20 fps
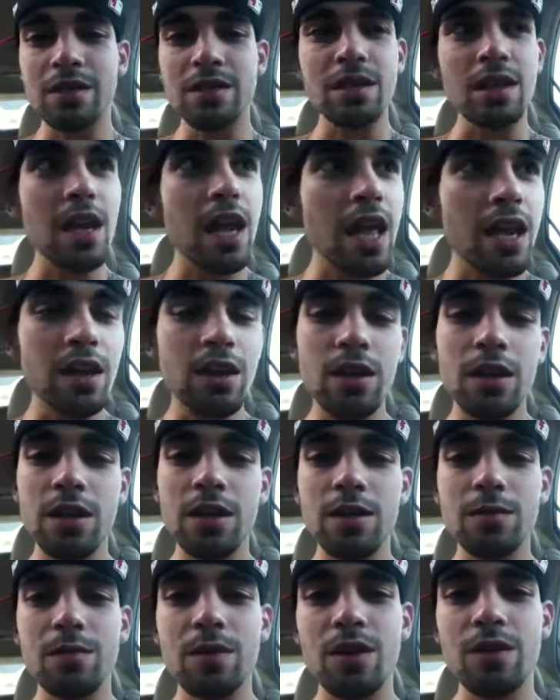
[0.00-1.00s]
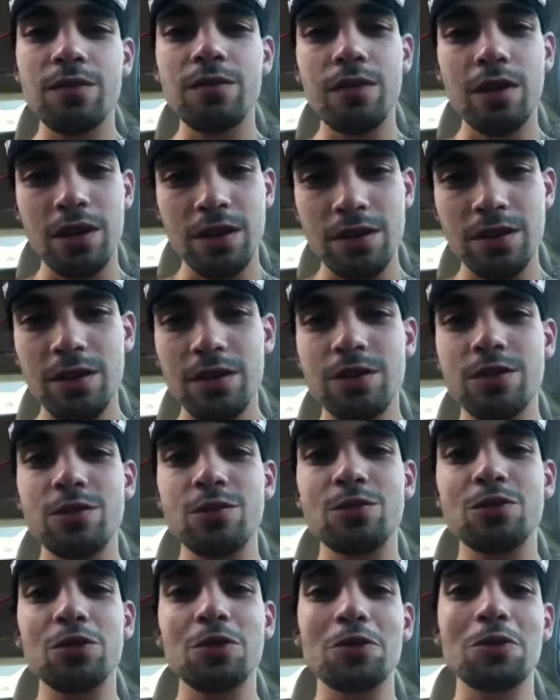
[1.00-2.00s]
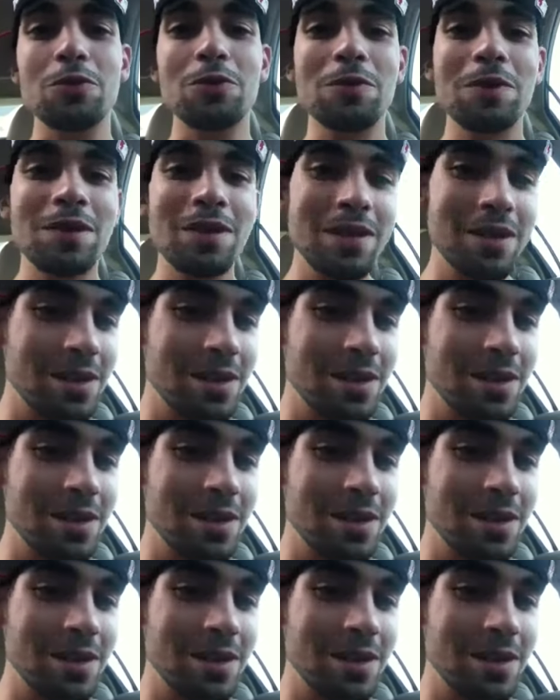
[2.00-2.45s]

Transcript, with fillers: There's a lot of ugly motherfuckers on YouTube.